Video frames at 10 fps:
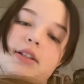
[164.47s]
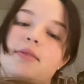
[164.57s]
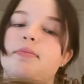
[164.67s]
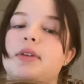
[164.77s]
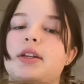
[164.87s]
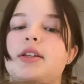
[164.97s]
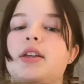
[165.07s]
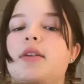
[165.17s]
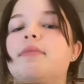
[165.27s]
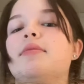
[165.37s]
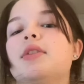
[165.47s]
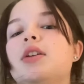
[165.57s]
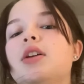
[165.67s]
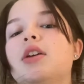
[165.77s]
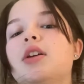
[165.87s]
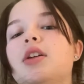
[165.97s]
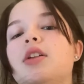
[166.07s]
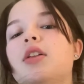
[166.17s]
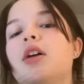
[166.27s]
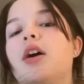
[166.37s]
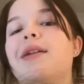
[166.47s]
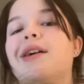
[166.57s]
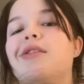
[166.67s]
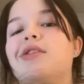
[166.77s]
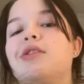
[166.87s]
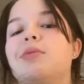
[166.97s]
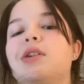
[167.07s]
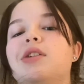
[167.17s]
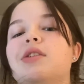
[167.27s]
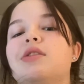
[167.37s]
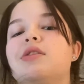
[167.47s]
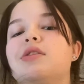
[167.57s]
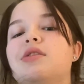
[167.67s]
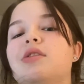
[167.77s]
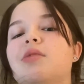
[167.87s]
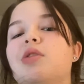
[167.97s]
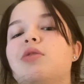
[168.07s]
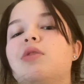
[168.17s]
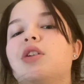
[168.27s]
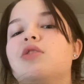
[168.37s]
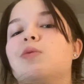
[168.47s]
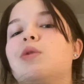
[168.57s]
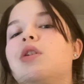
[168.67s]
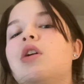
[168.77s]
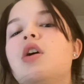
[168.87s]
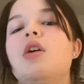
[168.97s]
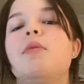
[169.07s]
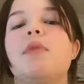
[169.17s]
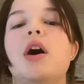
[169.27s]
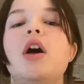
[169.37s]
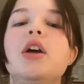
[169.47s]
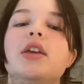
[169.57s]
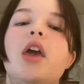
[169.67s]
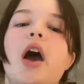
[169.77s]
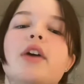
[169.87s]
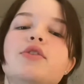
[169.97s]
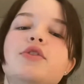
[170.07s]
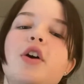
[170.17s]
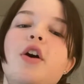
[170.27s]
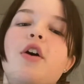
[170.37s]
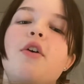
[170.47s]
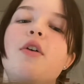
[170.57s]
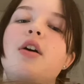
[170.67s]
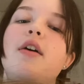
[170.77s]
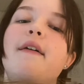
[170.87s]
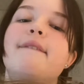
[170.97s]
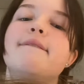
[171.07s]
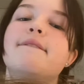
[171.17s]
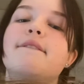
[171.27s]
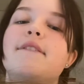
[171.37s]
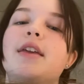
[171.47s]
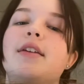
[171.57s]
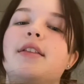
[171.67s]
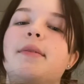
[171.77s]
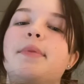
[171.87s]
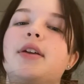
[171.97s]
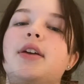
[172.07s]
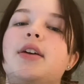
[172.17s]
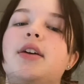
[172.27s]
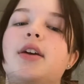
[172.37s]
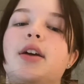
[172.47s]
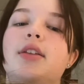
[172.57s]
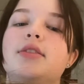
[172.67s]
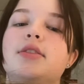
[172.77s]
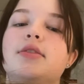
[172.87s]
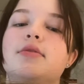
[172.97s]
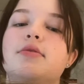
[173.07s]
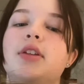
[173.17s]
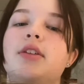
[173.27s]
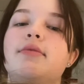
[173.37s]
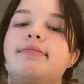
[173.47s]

But yeah, and I'm not going to because I'm not doing extra work. But yeah, so clip to hold it.